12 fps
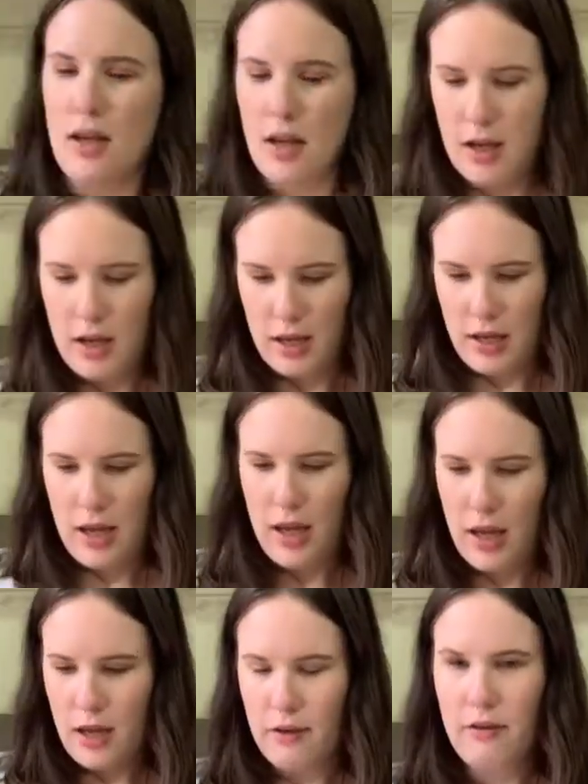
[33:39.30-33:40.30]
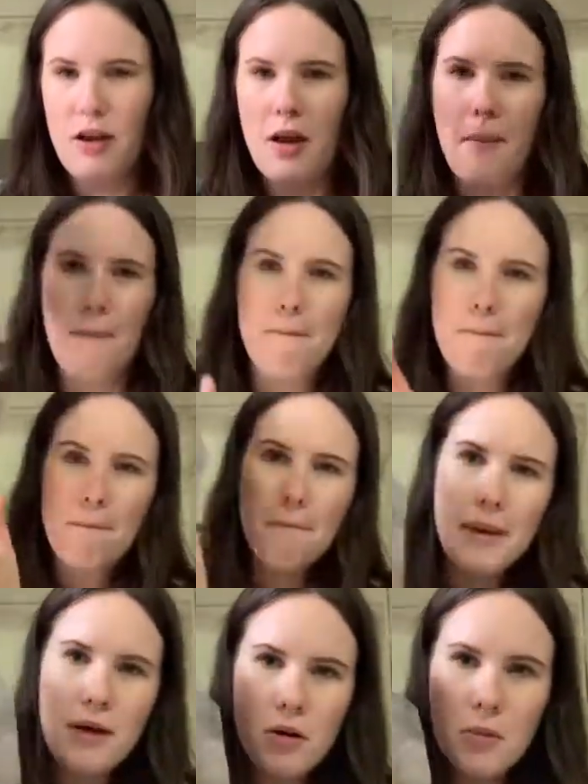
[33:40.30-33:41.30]
I have
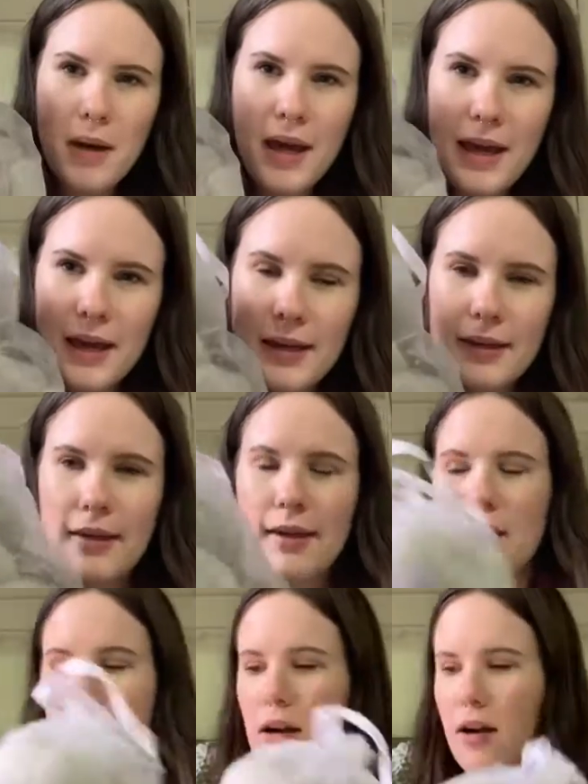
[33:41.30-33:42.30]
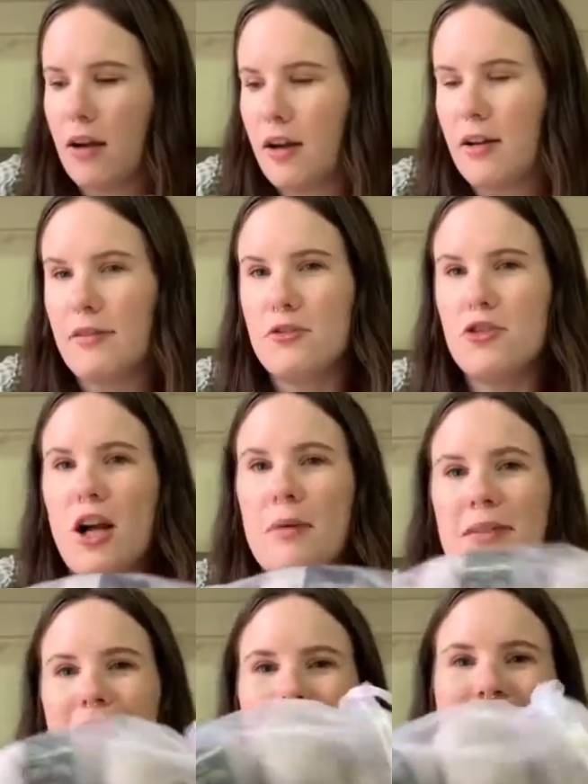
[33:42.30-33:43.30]
big old bag of
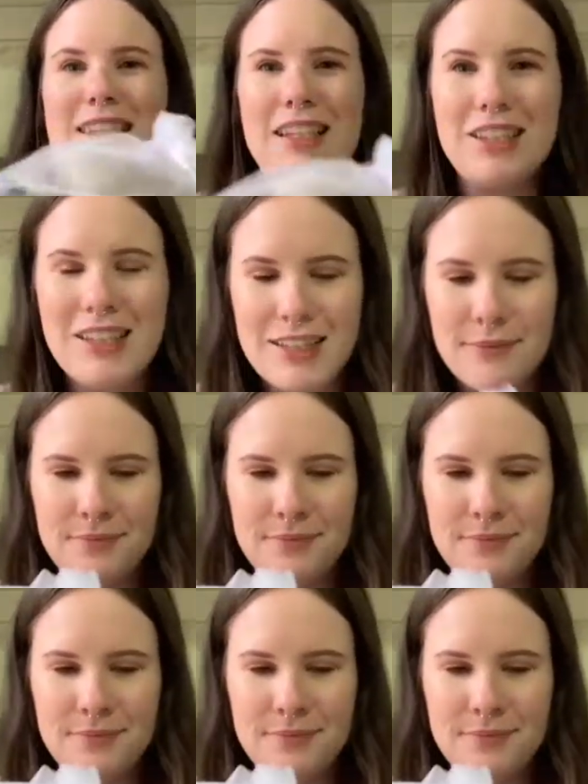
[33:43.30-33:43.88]
Drops Kid Silk.